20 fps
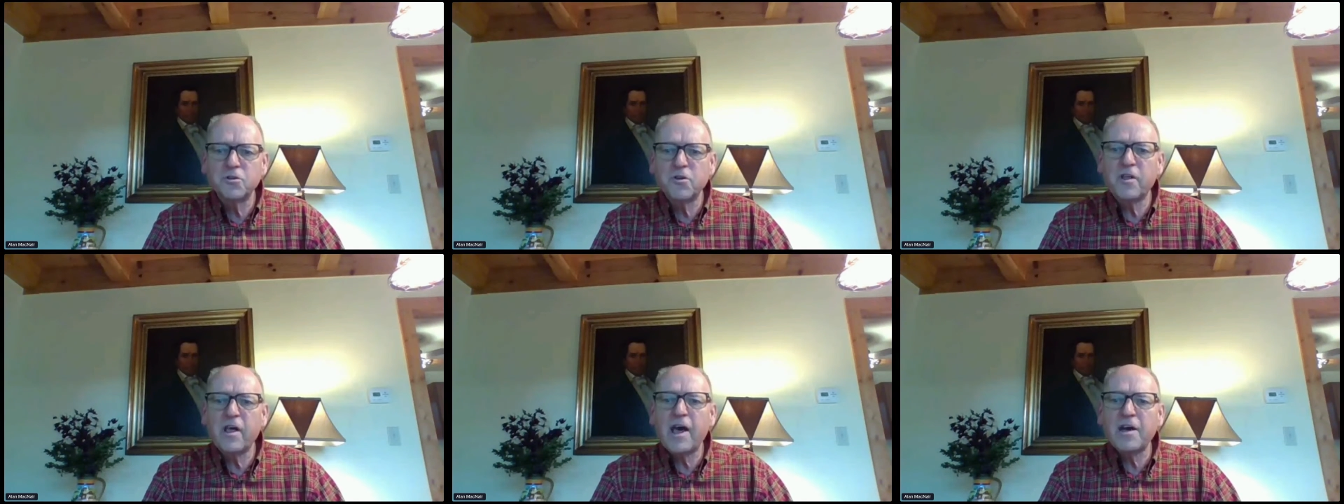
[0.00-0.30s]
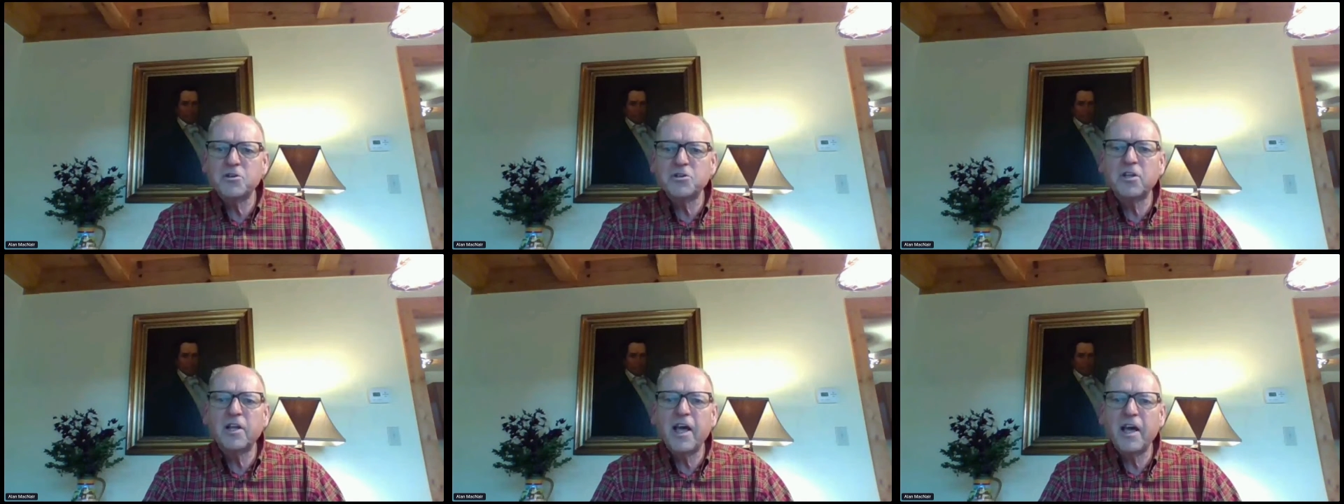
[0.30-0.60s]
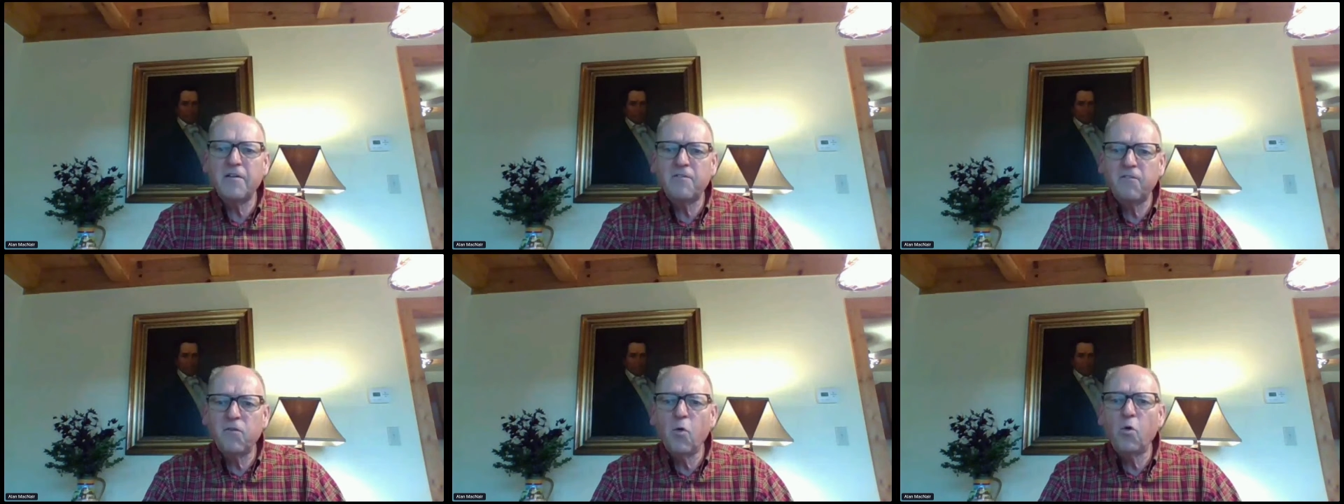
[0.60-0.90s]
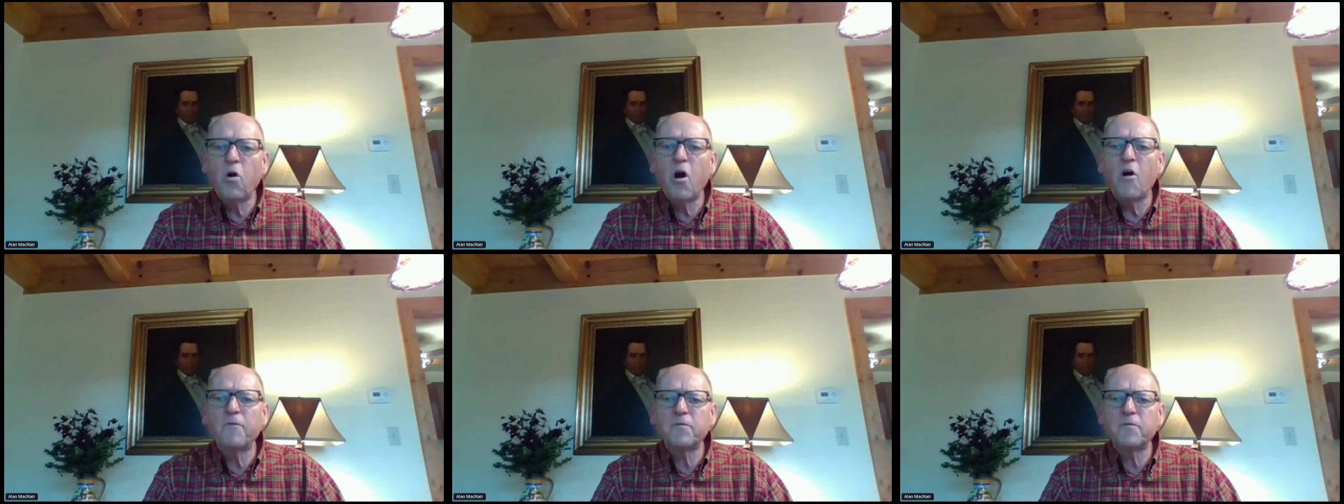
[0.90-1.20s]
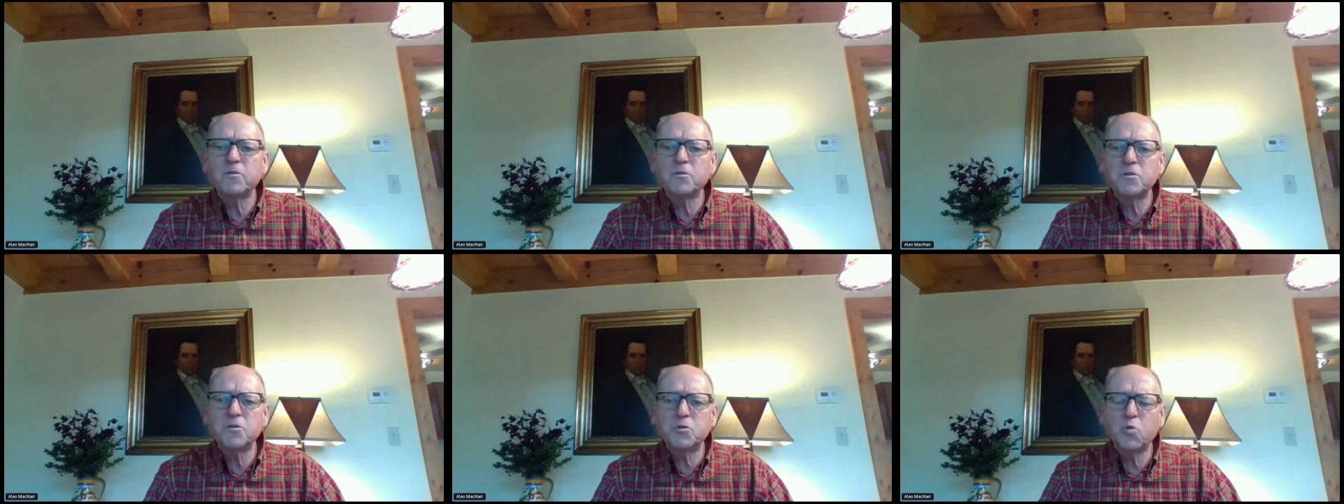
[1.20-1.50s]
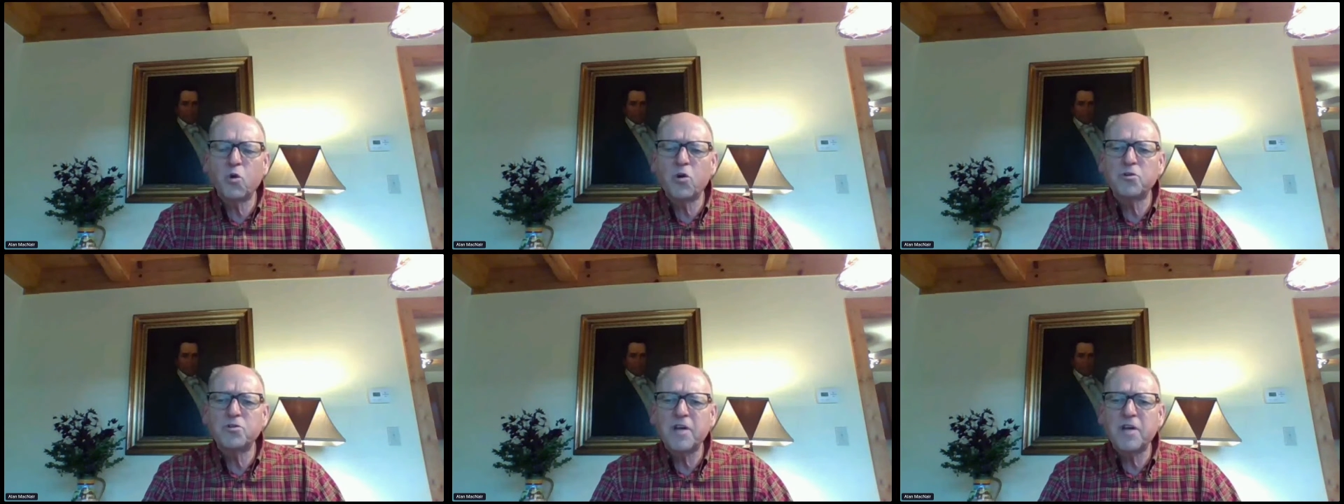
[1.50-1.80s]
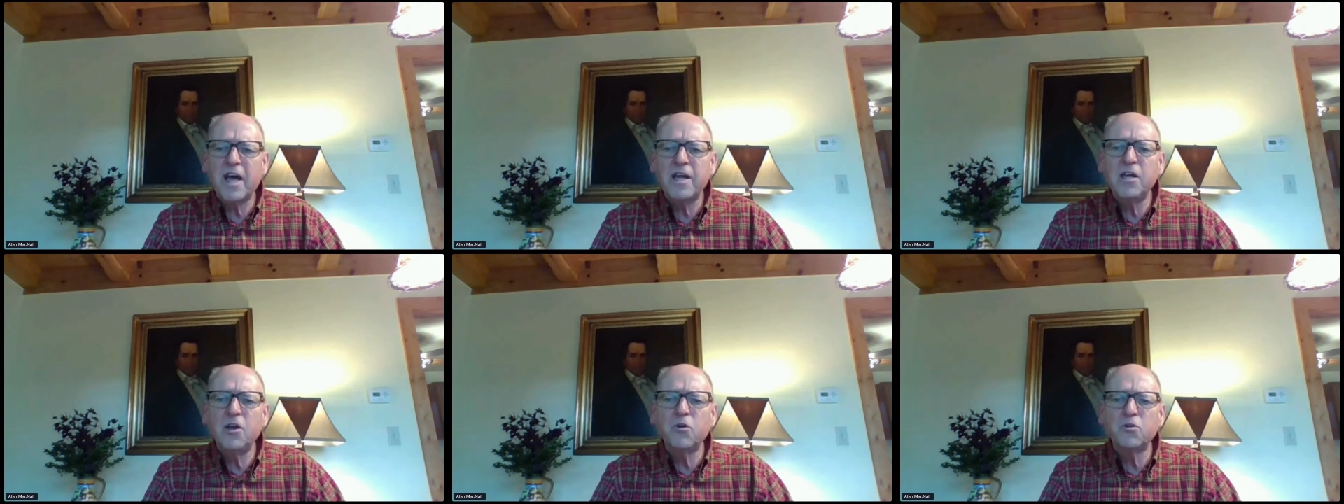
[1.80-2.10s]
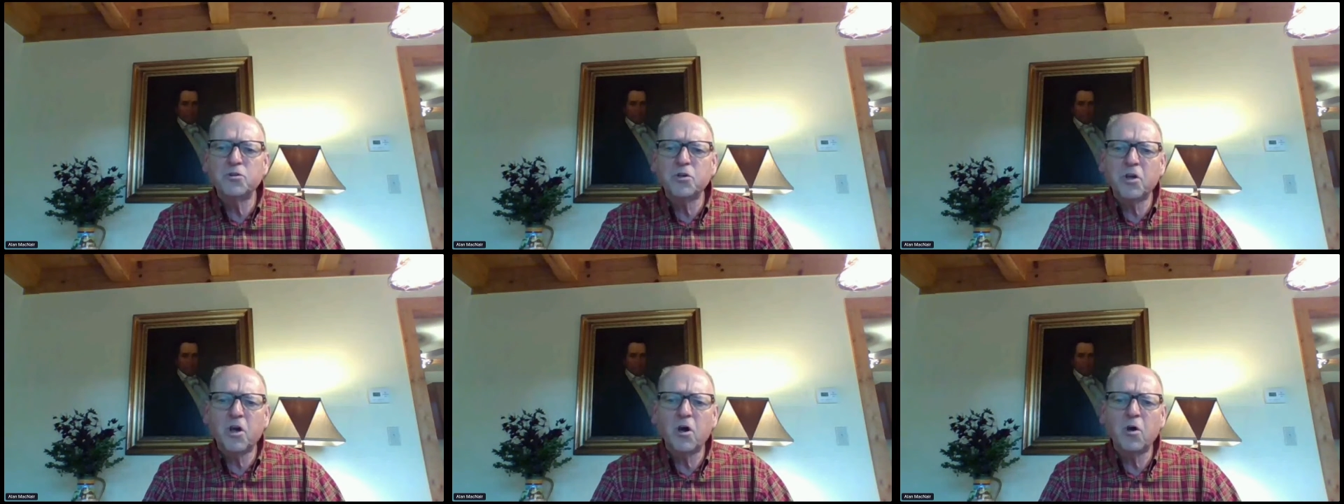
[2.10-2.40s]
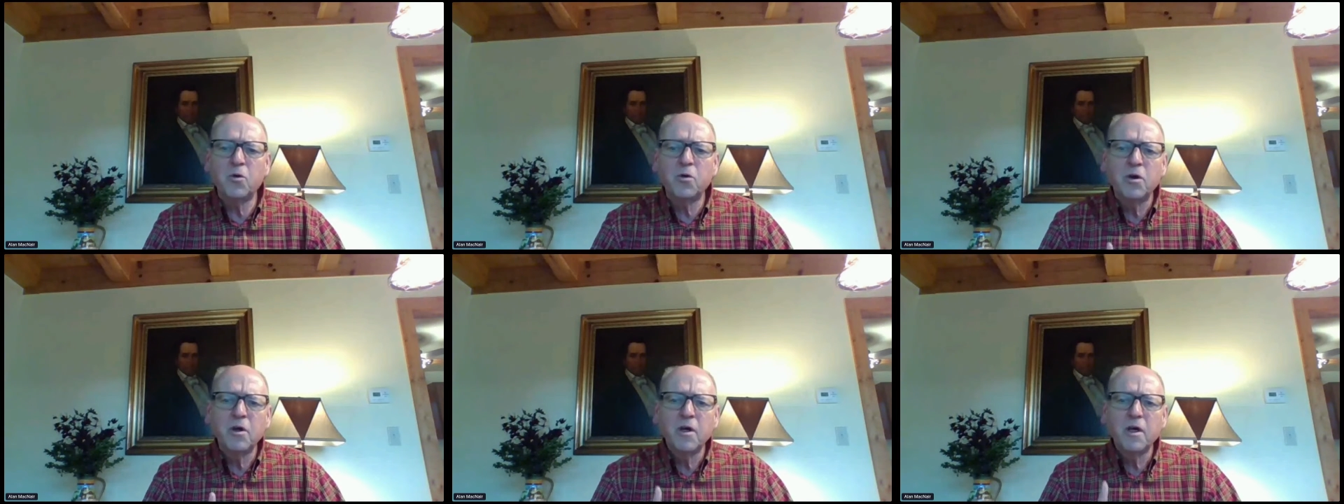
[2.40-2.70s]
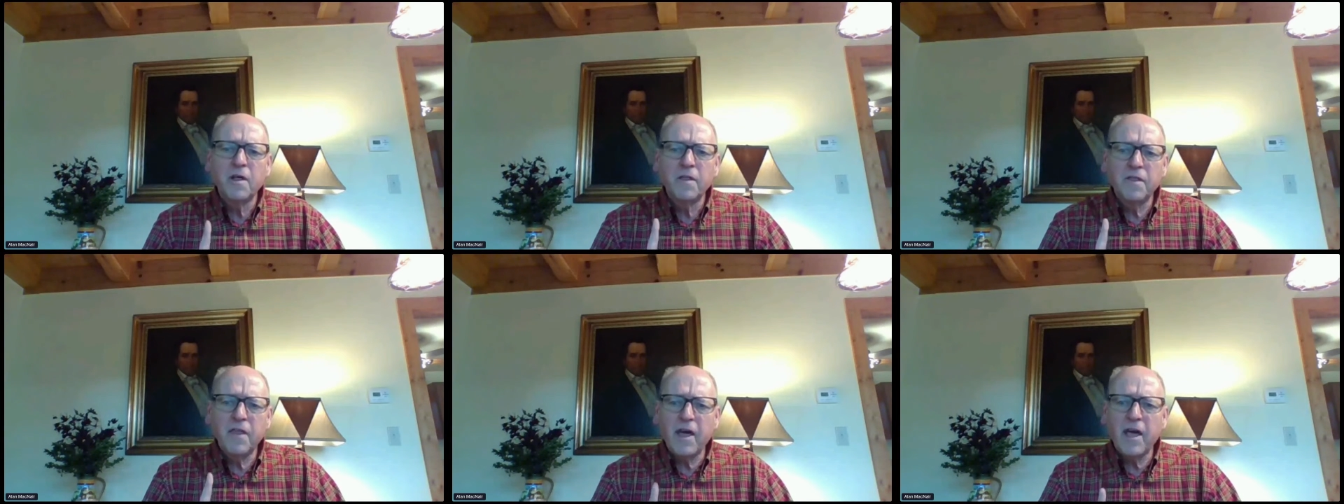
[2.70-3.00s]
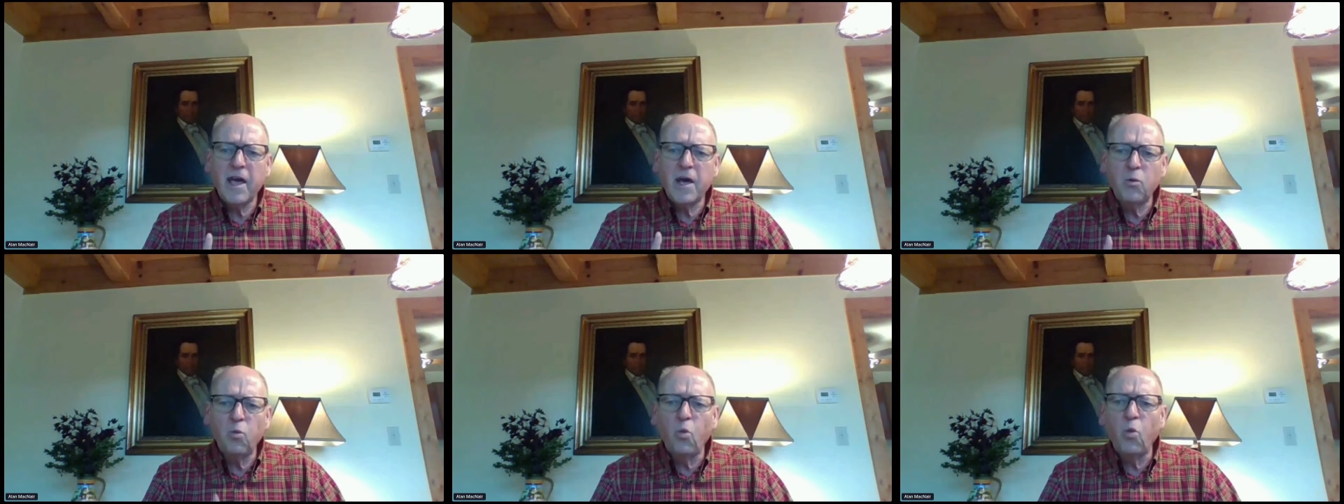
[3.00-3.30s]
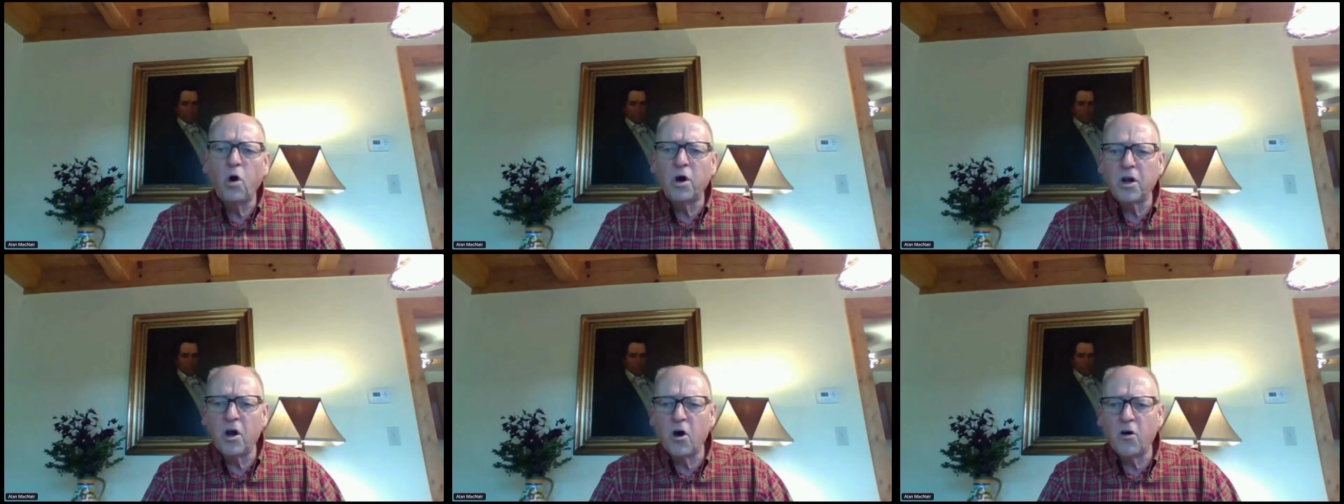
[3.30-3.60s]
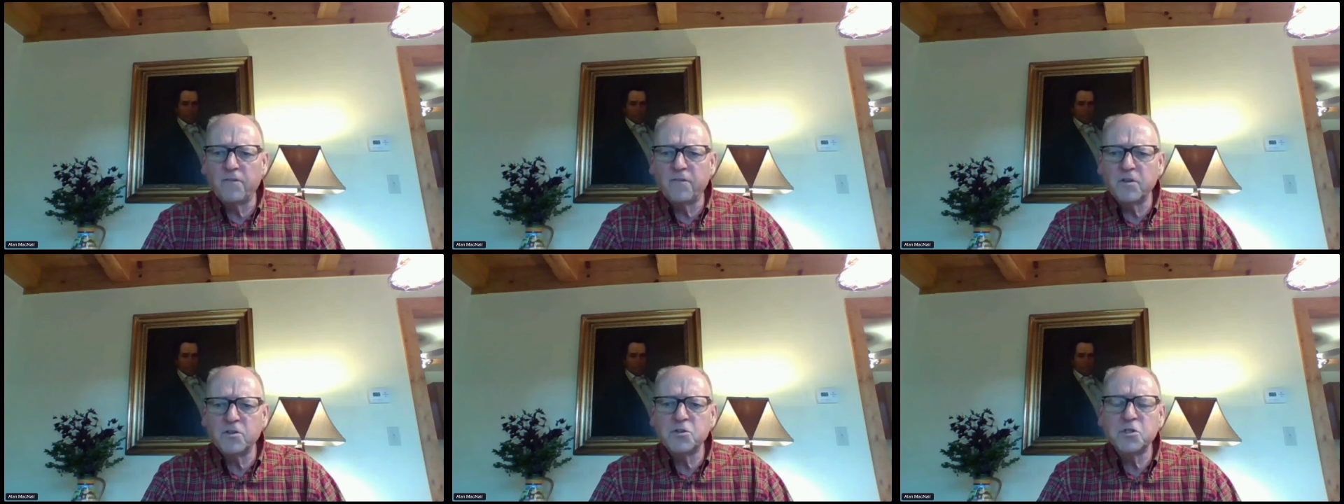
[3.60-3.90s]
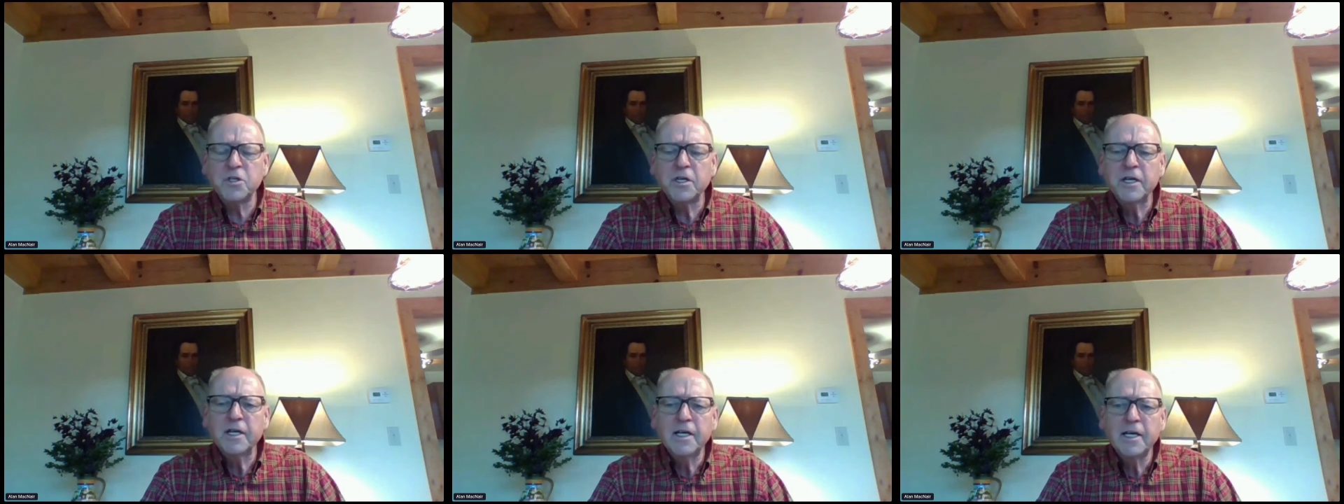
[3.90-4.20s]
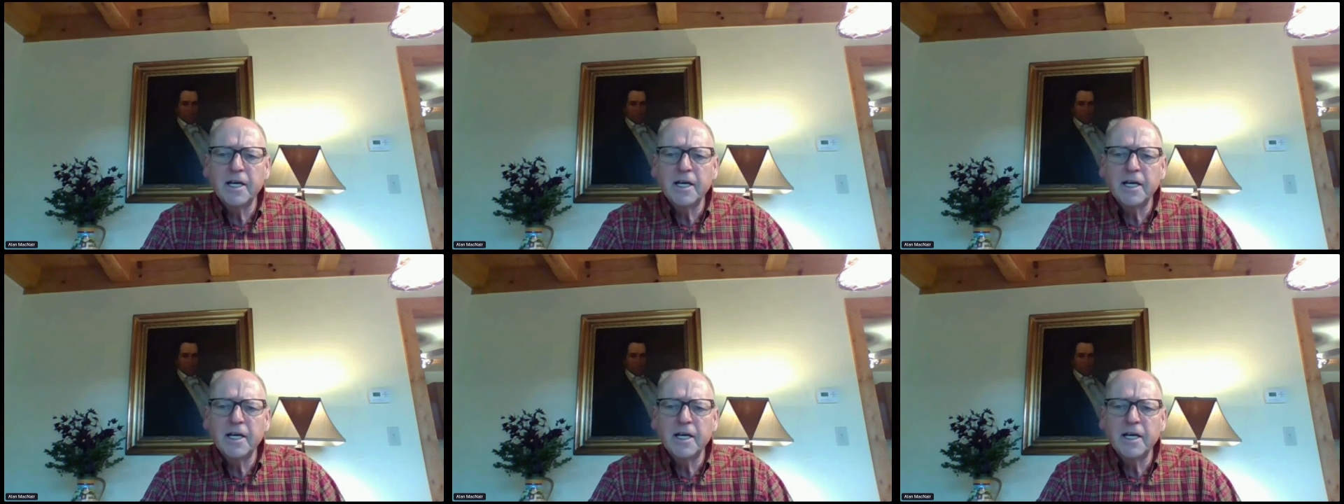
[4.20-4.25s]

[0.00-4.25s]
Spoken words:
So they actually have 4 offices, whereas 8 years ago they had 1 office.